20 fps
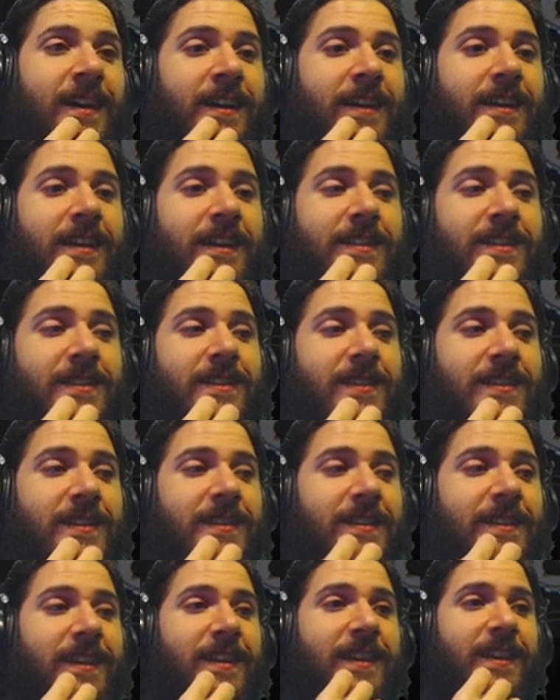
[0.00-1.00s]

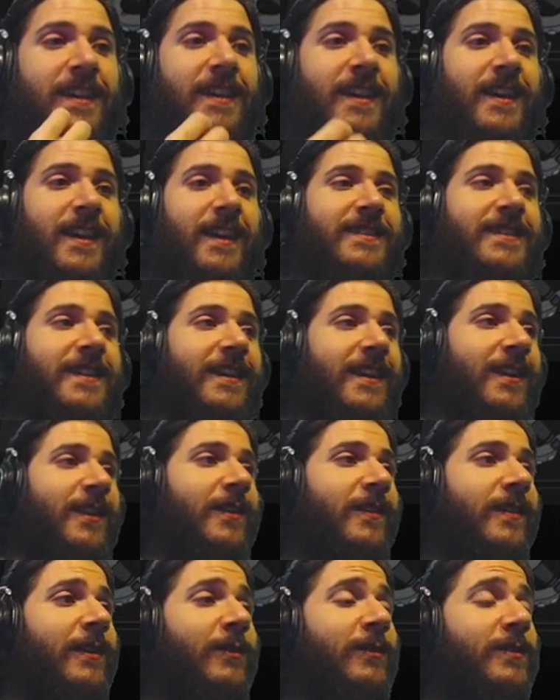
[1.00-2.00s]
It was a
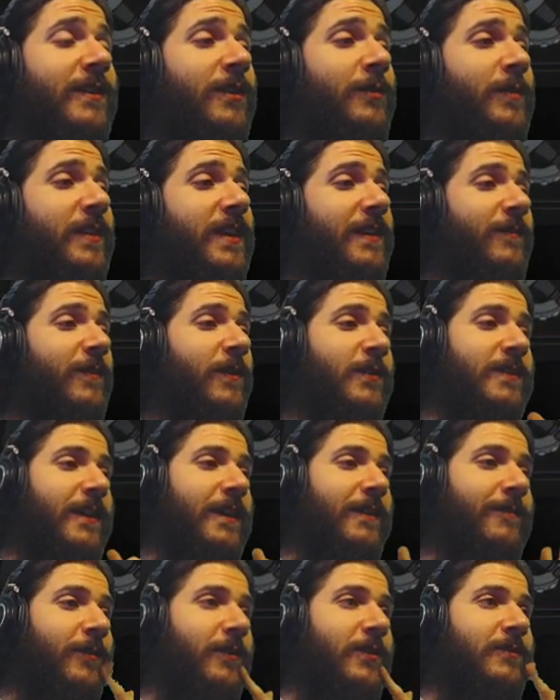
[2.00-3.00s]
little bit
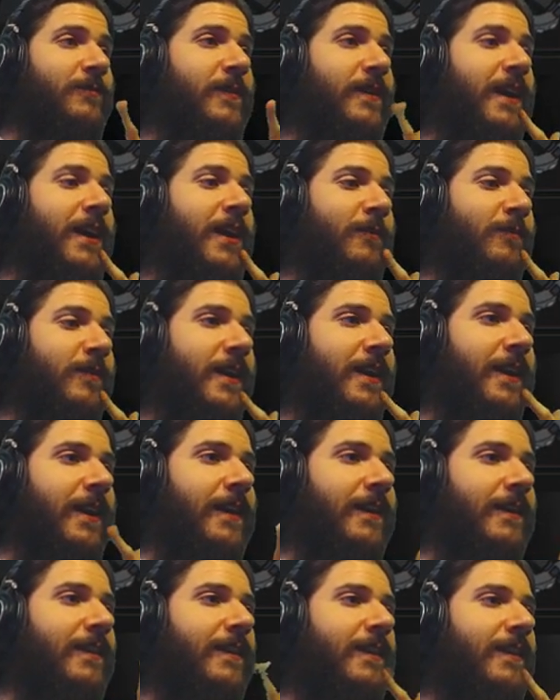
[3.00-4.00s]
confusing at first, but now I'm getting
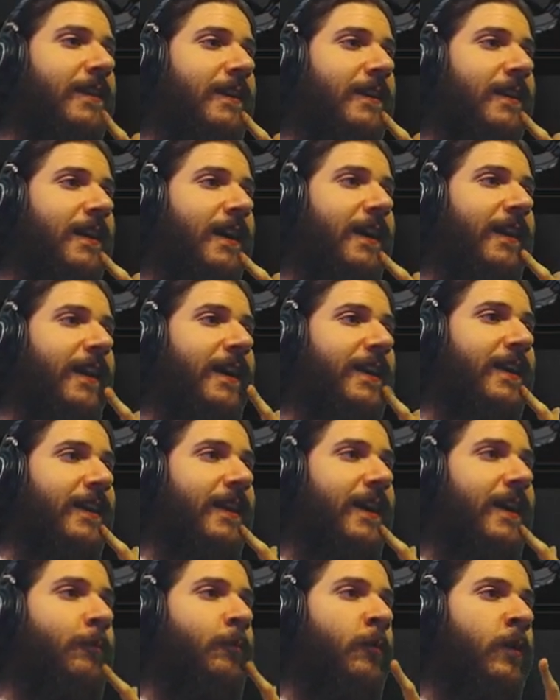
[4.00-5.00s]
it. I like it a
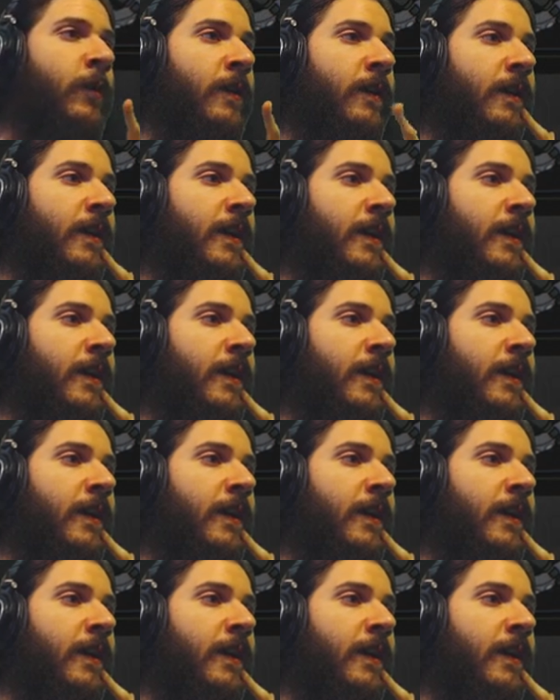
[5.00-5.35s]
lot more.